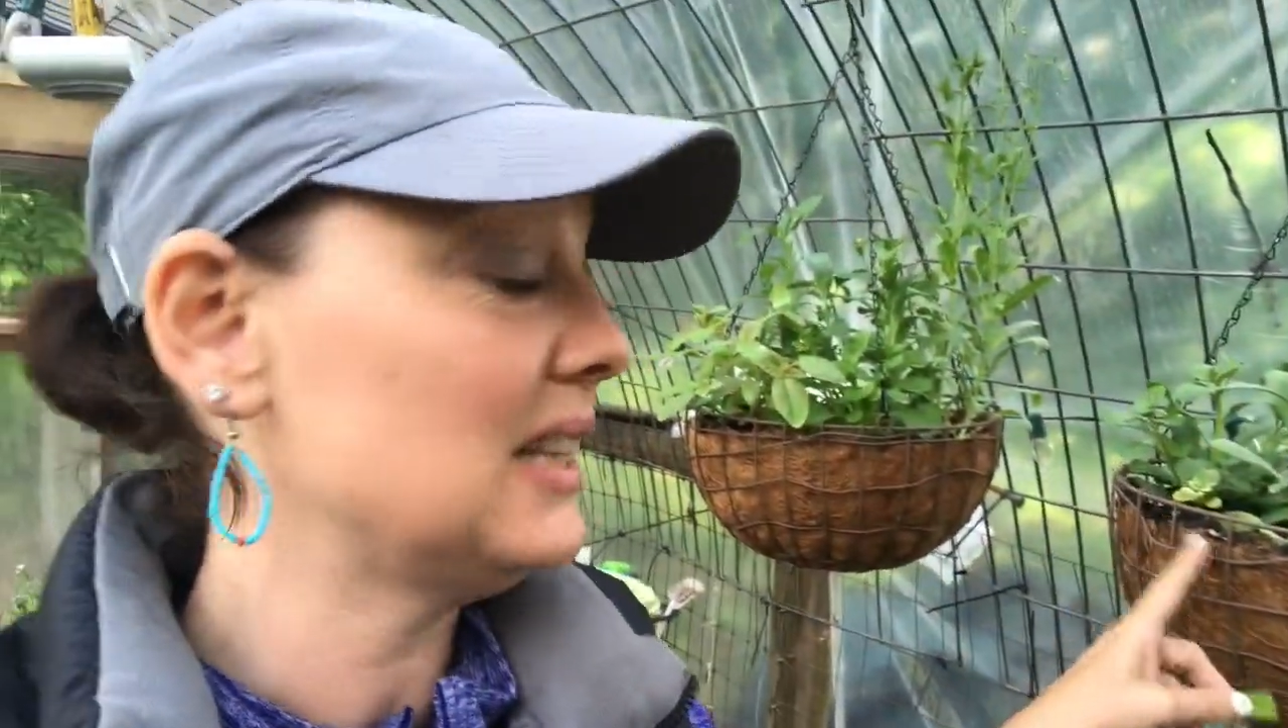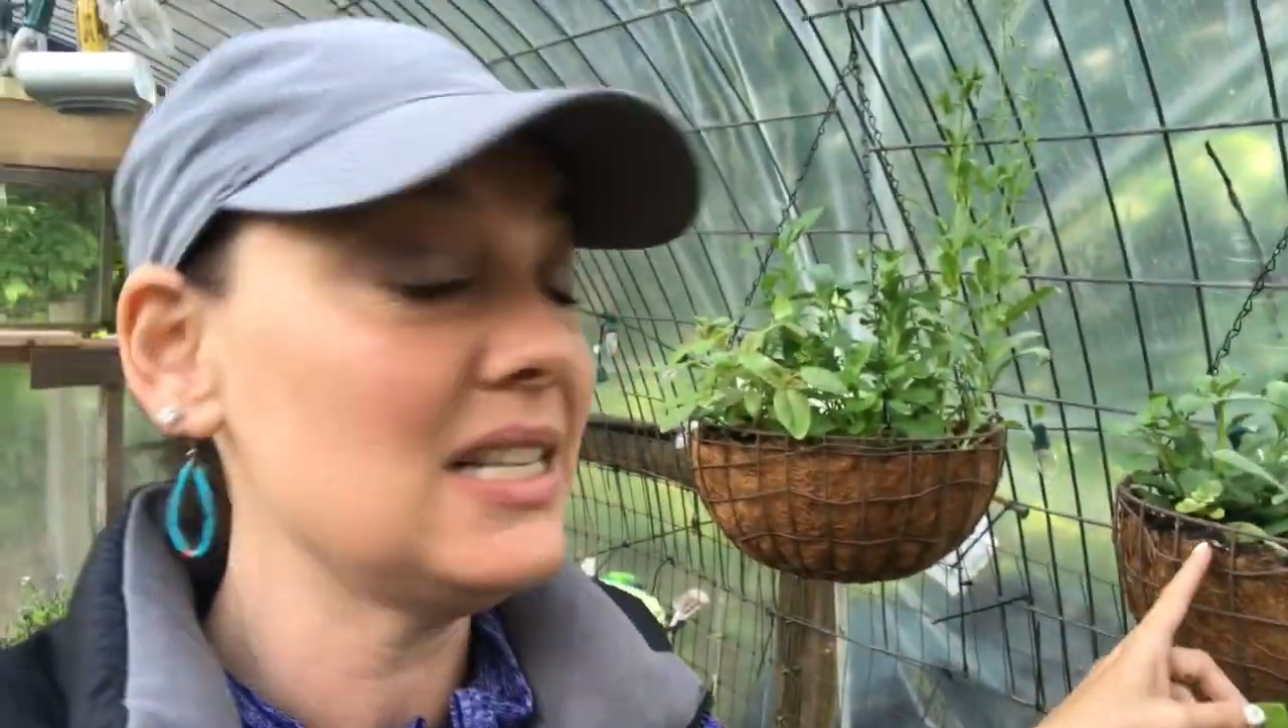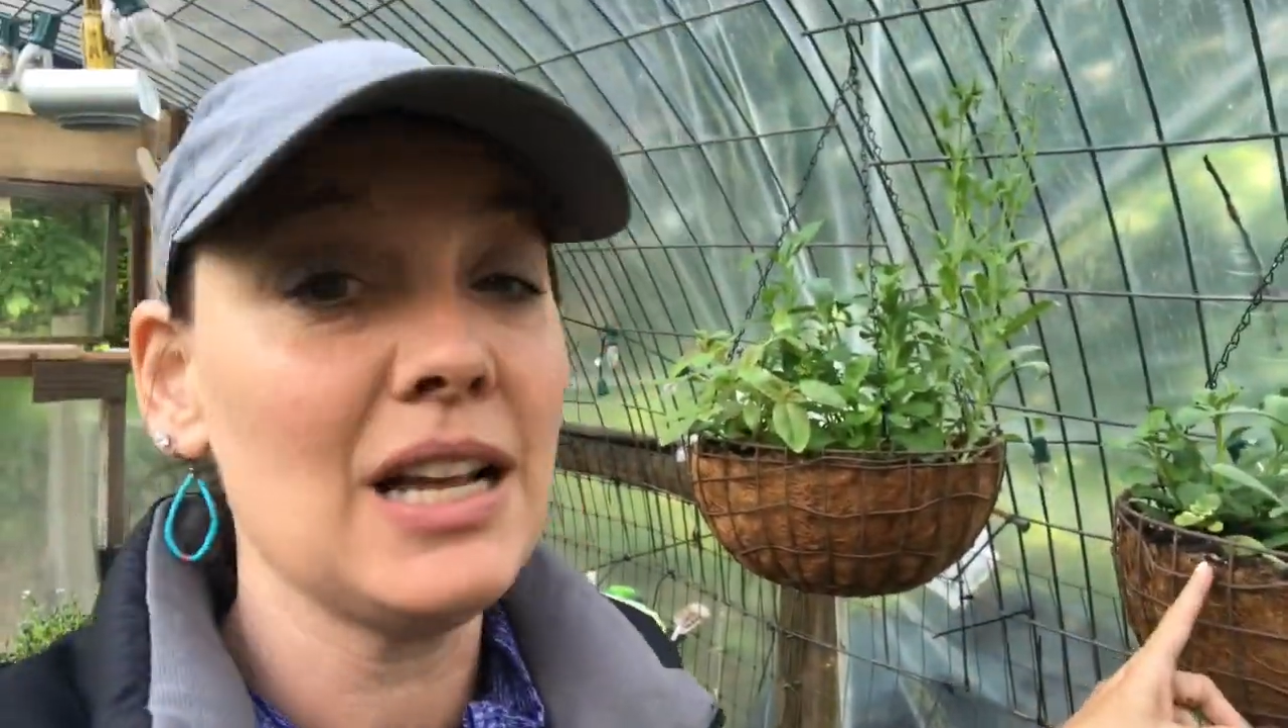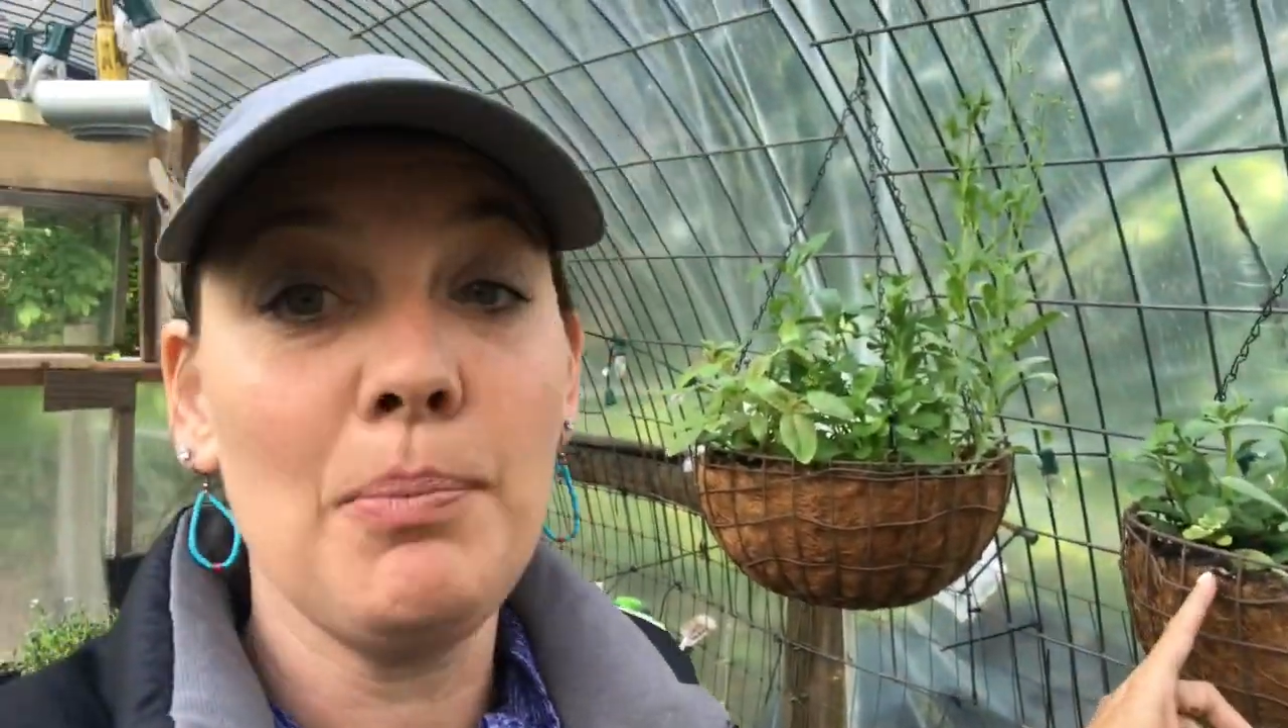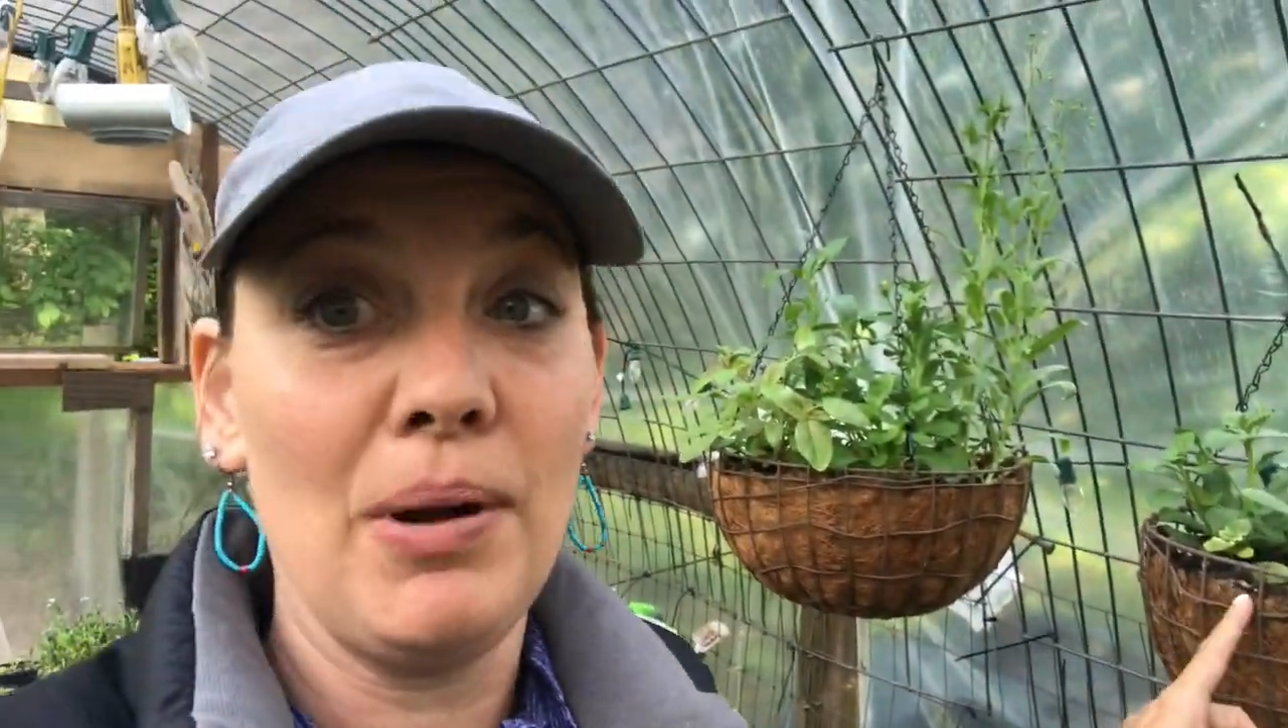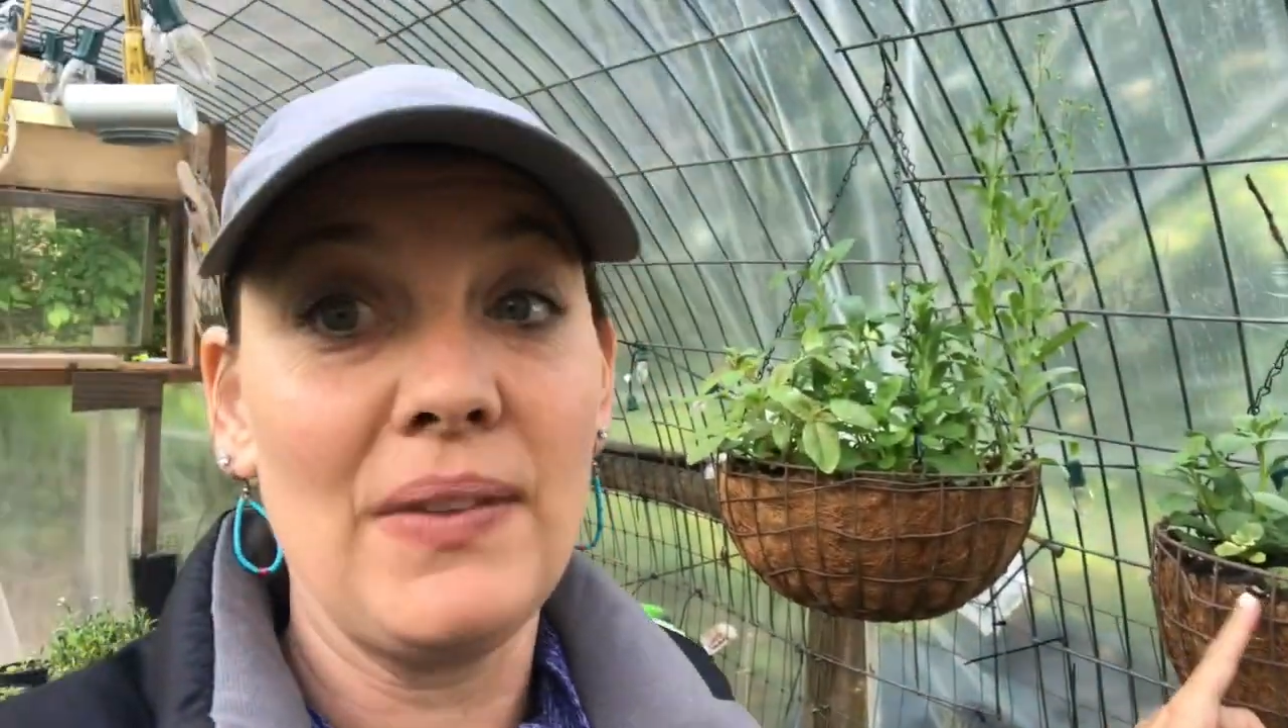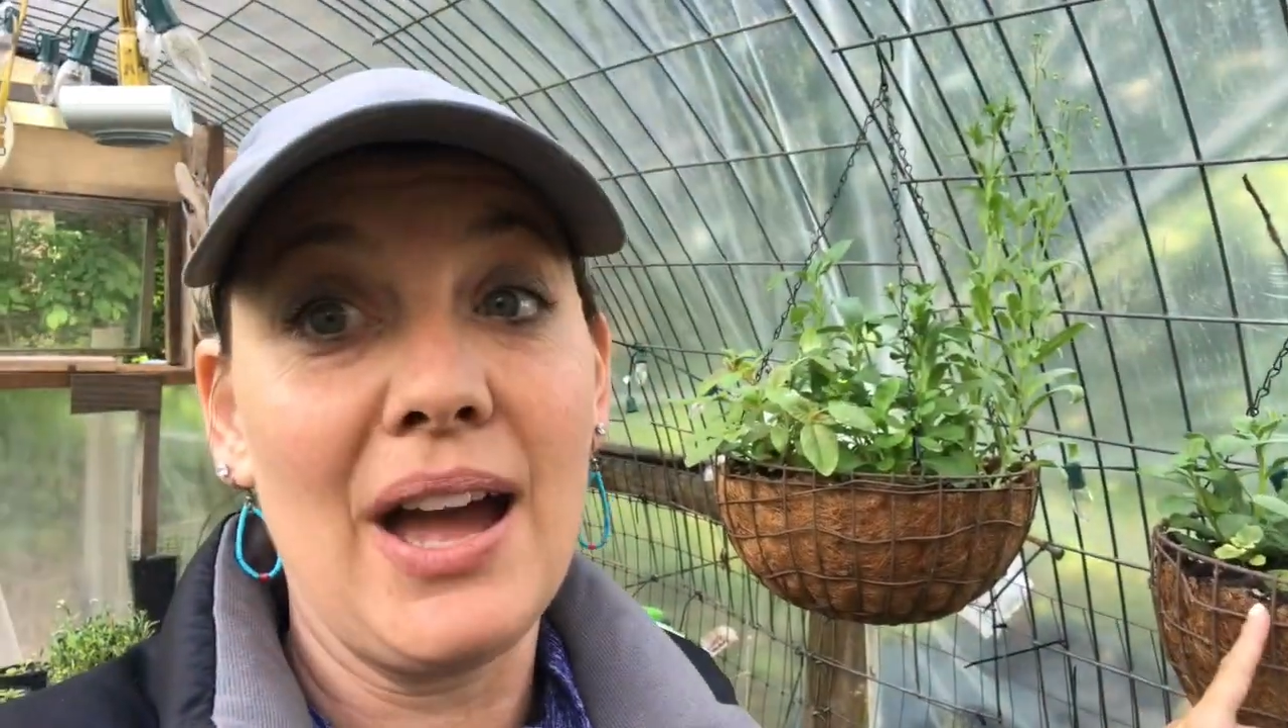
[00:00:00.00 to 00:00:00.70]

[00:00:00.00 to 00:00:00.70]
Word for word: these up on